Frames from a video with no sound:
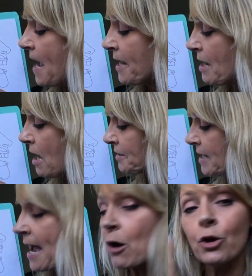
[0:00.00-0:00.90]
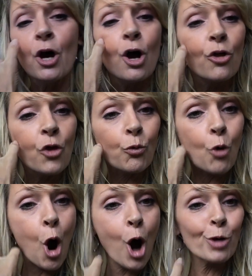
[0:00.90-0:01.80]
and not down the
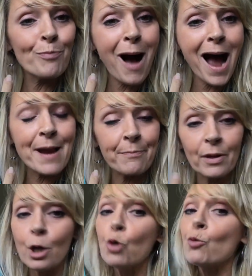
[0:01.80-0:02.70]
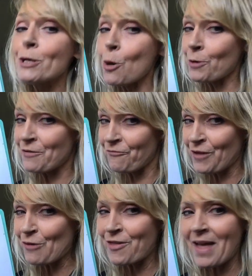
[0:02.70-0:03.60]
wrong pipe. We know what it
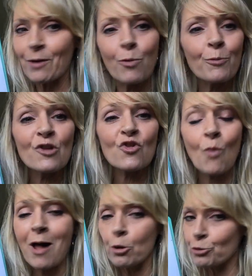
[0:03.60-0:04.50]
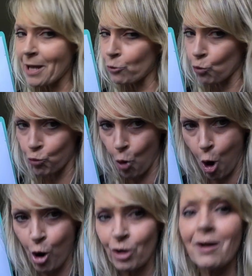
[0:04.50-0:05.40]
feels like when we swallow down the
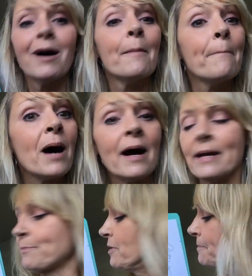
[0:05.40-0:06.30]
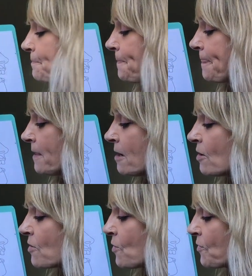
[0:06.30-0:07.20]
wrong pipe.
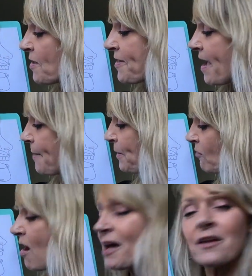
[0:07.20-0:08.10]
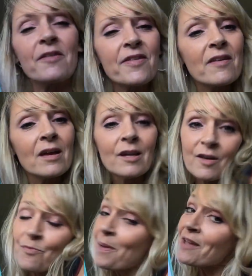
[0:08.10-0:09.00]
So this epiglottis
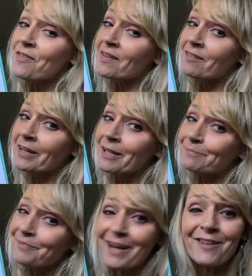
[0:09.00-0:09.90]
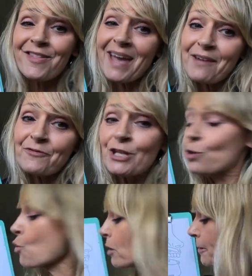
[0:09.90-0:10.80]
is basically like a safety
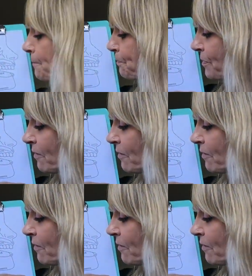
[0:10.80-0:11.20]
door